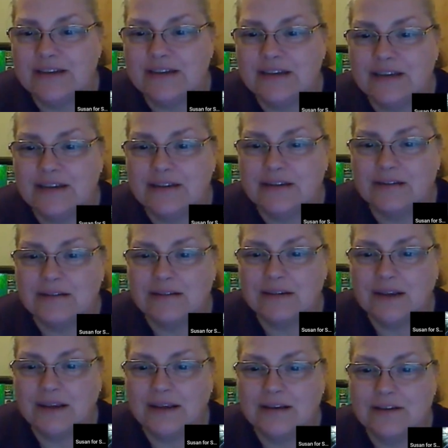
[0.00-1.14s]
Dee
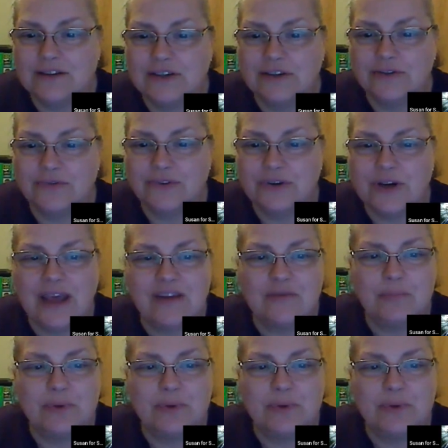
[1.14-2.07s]
and Jennifer and I have